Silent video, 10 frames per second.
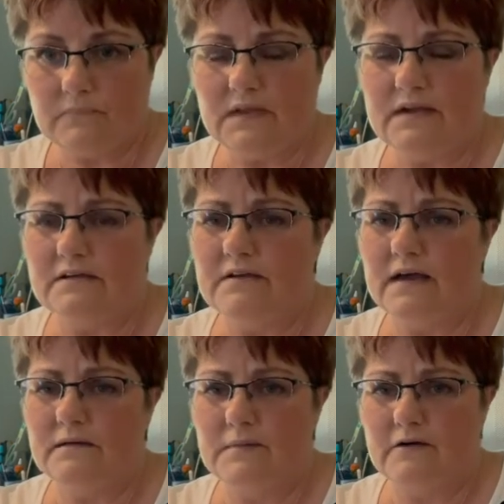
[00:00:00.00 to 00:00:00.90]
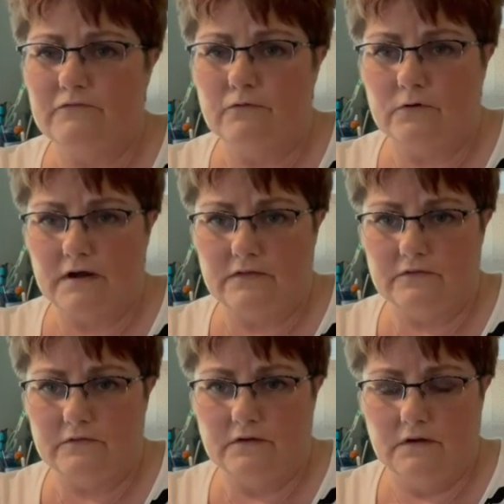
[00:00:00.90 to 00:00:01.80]
I've had about 4
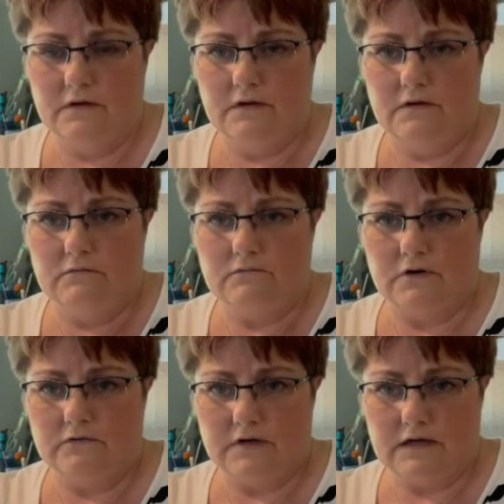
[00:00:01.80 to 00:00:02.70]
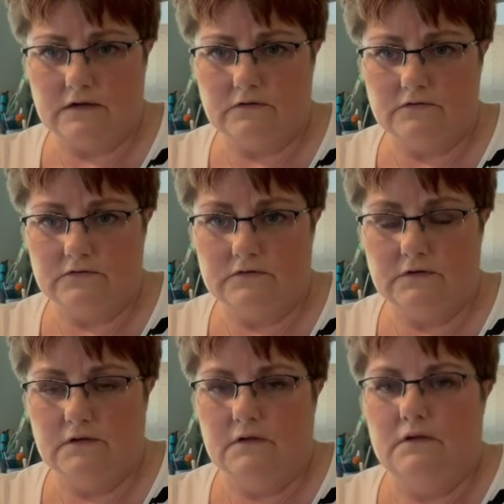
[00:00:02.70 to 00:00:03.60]
other rotary cutters.
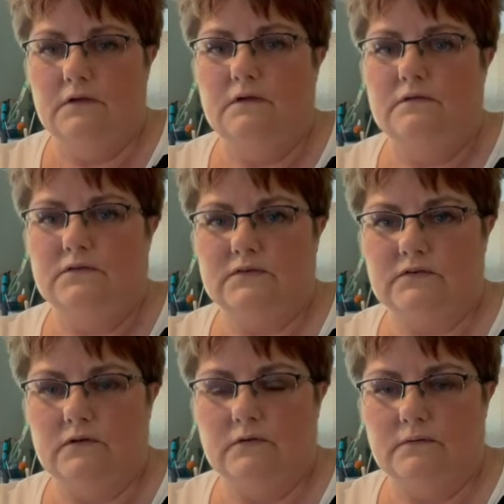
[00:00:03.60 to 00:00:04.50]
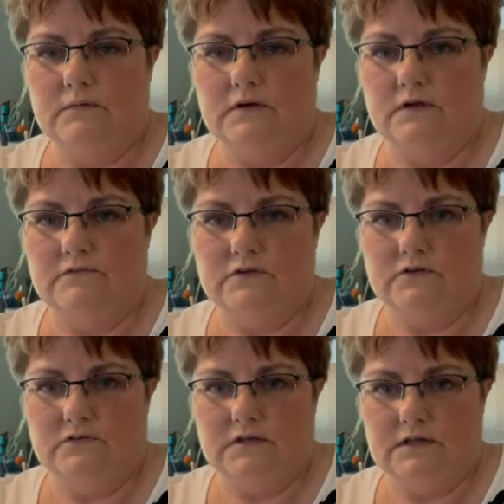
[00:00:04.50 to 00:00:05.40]
This is the only one I'll ever
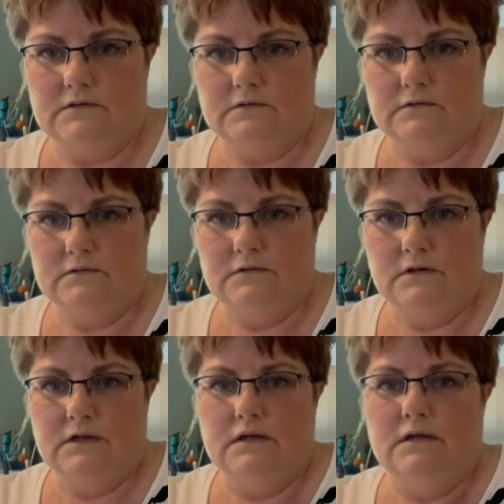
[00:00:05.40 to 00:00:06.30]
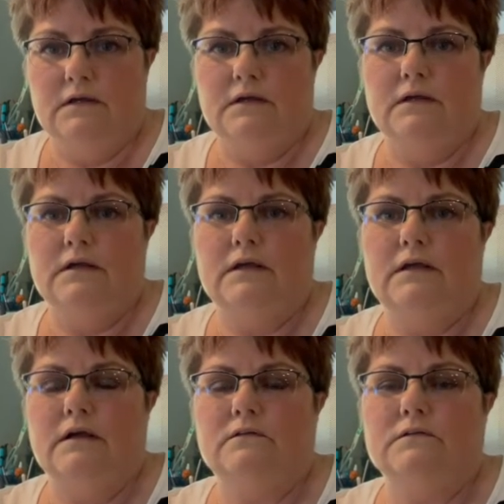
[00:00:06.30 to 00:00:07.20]
use again. It
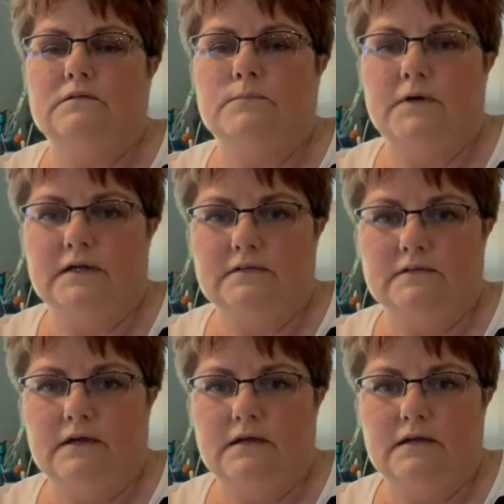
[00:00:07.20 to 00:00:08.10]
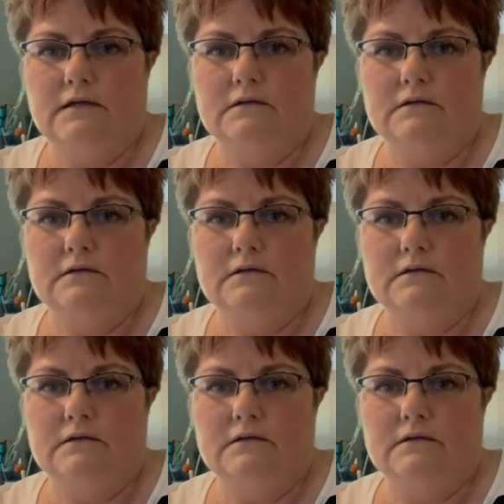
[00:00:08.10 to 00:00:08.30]
has a spring inside it,